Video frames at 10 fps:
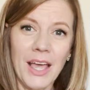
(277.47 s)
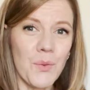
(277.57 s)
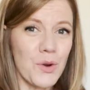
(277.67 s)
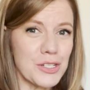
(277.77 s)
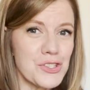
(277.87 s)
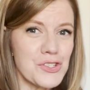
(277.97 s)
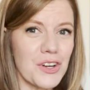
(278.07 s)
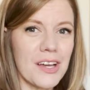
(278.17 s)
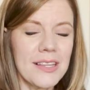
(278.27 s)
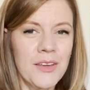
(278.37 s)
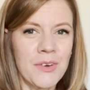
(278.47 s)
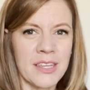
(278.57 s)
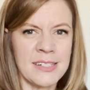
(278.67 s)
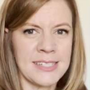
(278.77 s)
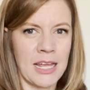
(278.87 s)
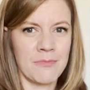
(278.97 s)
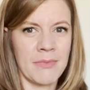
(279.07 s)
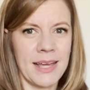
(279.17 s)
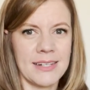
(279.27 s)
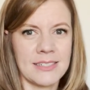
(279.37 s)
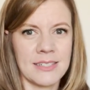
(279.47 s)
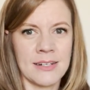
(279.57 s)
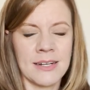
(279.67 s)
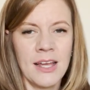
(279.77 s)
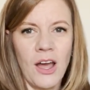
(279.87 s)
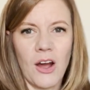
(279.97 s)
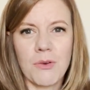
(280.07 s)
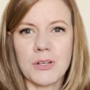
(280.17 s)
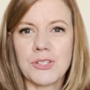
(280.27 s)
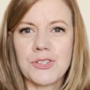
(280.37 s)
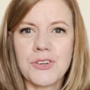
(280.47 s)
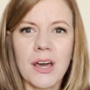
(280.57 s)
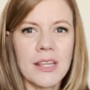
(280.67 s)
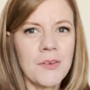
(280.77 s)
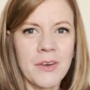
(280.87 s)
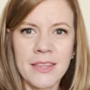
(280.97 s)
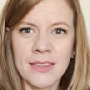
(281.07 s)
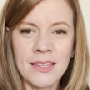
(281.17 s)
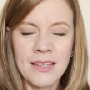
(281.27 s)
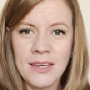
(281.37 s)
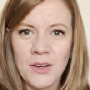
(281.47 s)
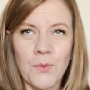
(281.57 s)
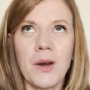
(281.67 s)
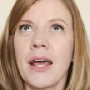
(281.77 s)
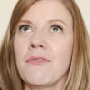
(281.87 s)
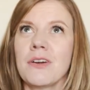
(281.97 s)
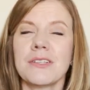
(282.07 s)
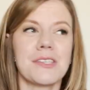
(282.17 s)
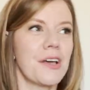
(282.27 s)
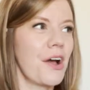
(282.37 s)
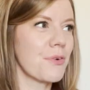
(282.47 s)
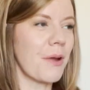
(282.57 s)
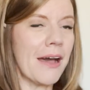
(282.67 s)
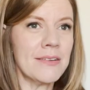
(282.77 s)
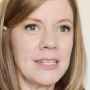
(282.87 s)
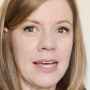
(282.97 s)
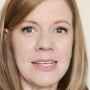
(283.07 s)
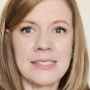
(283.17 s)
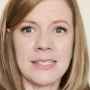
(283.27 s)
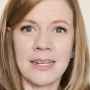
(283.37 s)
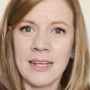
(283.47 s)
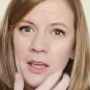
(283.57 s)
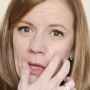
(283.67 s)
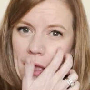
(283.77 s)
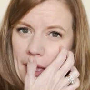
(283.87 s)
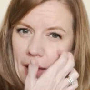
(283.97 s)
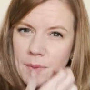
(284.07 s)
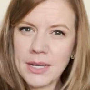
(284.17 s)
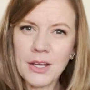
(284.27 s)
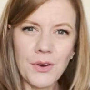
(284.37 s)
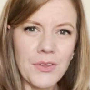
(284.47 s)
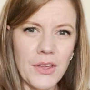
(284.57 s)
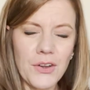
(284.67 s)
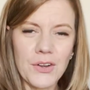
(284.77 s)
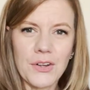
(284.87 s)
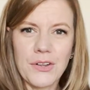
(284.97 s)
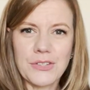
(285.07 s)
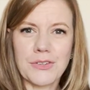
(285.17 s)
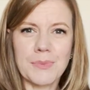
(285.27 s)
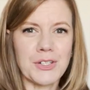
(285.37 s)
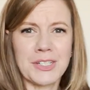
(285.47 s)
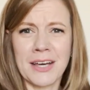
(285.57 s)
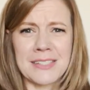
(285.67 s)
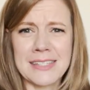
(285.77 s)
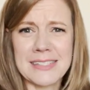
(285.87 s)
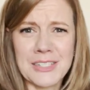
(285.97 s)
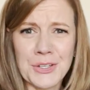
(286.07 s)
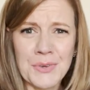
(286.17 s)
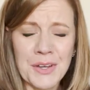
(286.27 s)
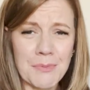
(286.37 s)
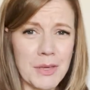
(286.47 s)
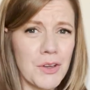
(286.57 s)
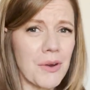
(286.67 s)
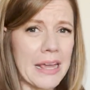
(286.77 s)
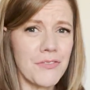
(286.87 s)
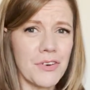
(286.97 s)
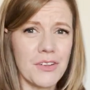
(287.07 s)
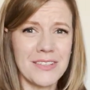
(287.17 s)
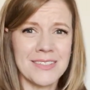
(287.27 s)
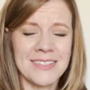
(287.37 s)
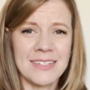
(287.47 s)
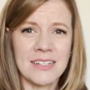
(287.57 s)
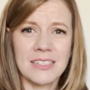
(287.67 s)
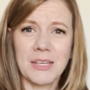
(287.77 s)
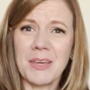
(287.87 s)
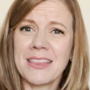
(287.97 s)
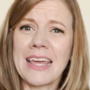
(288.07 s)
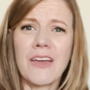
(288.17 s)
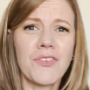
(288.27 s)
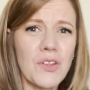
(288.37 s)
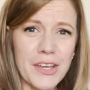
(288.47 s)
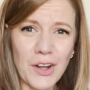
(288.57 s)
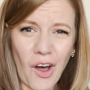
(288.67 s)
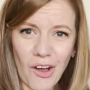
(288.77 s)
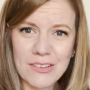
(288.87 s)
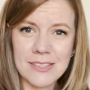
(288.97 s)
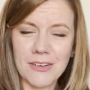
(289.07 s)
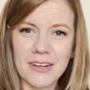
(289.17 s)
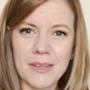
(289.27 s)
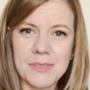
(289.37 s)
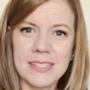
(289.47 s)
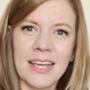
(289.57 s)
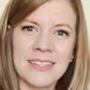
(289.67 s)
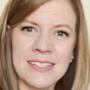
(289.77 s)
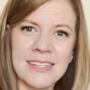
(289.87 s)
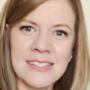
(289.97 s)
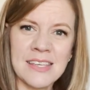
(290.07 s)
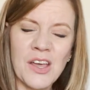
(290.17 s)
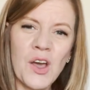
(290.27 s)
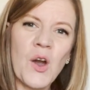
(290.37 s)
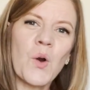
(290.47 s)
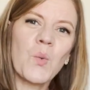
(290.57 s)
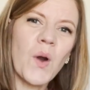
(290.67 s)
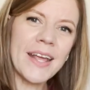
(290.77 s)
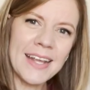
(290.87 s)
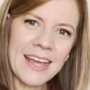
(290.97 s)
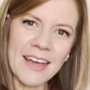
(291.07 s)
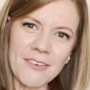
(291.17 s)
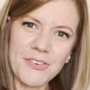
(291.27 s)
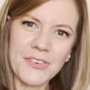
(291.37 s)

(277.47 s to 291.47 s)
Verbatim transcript: we're struggling with contentment or, or we're struggling with whatever's around us and, and we know that scripture tells us to be grateful, to be thankful in all circumstances. What if